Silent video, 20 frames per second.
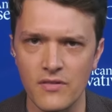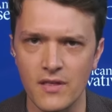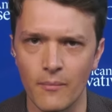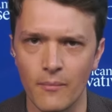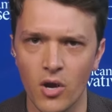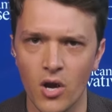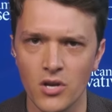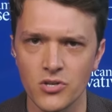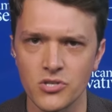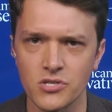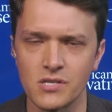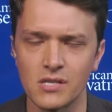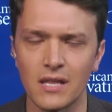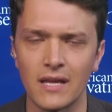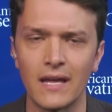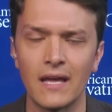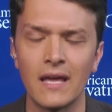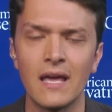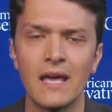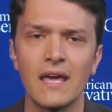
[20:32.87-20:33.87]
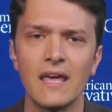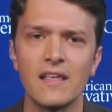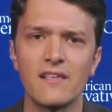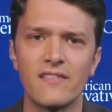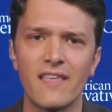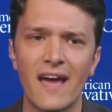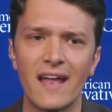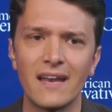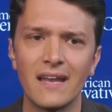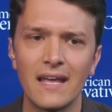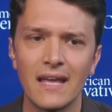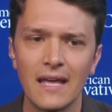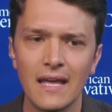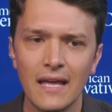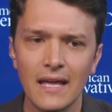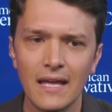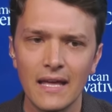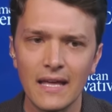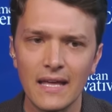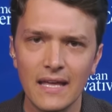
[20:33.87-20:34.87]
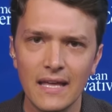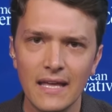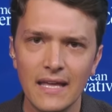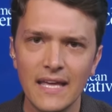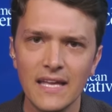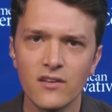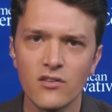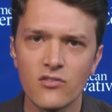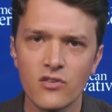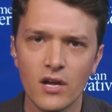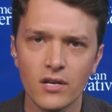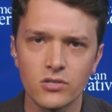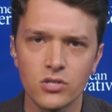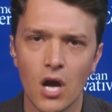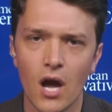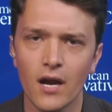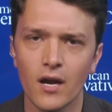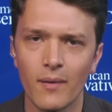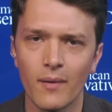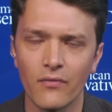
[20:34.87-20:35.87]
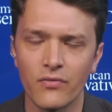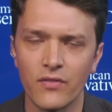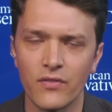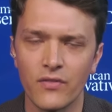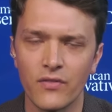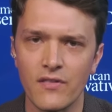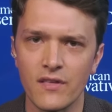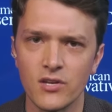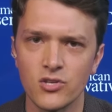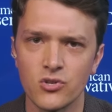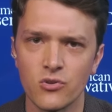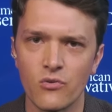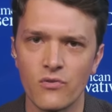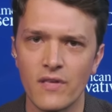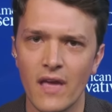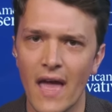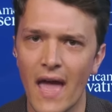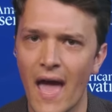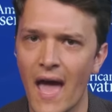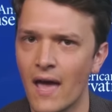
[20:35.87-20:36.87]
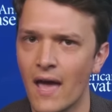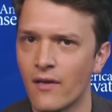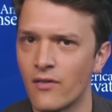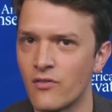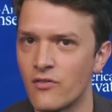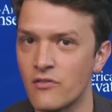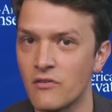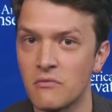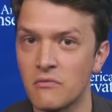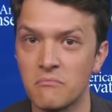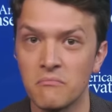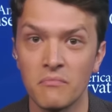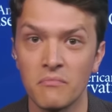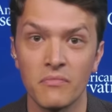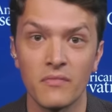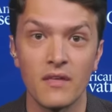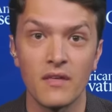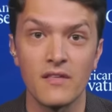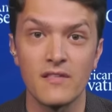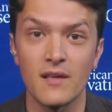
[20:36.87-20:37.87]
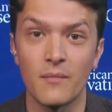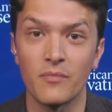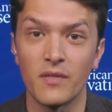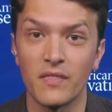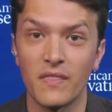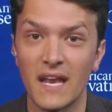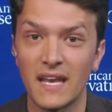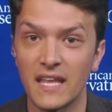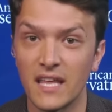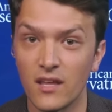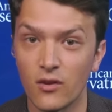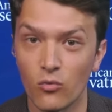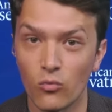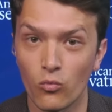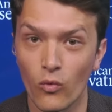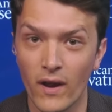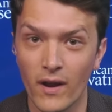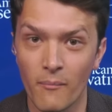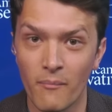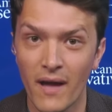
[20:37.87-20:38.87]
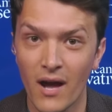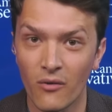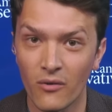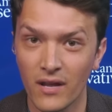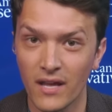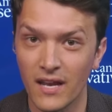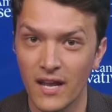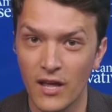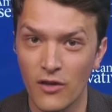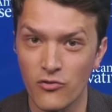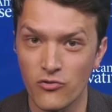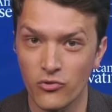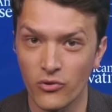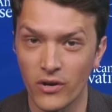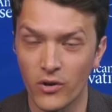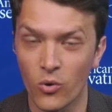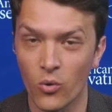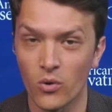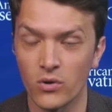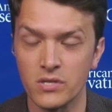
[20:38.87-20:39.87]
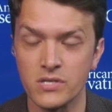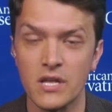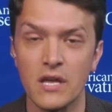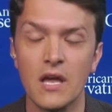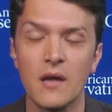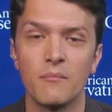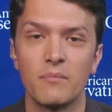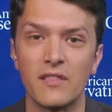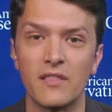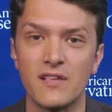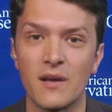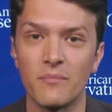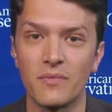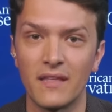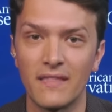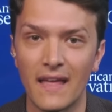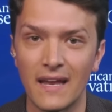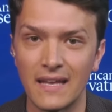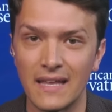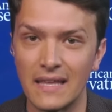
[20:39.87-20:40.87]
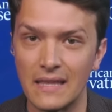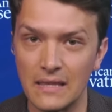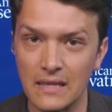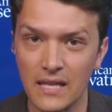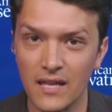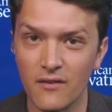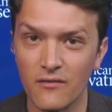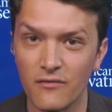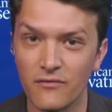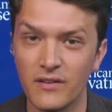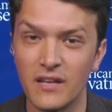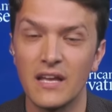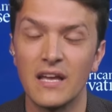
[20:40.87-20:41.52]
subconsciously, is that he does not talk about these issues as something that he read about in a history course, but it's something that he lived.